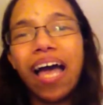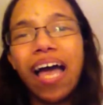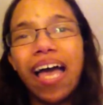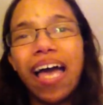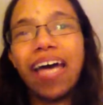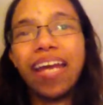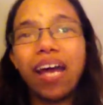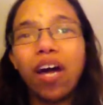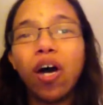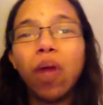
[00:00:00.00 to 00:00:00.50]

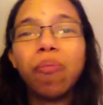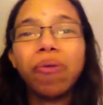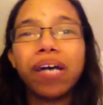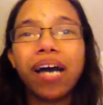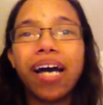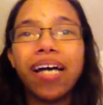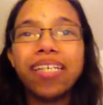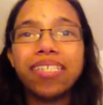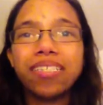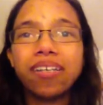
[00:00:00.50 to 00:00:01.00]
And I hope you
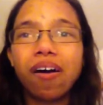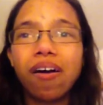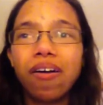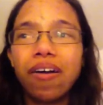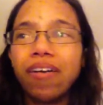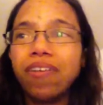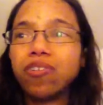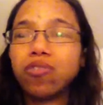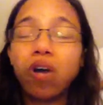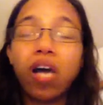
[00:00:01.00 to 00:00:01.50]
guys are
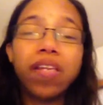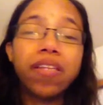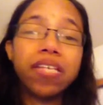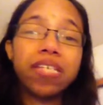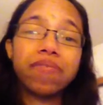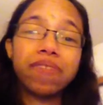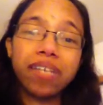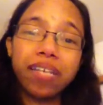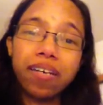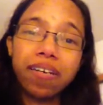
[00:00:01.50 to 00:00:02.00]
enjoying
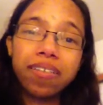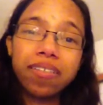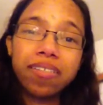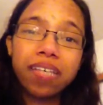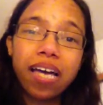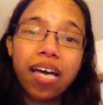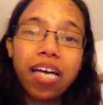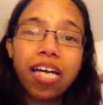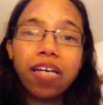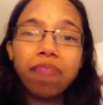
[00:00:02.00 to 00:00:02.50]
these videos,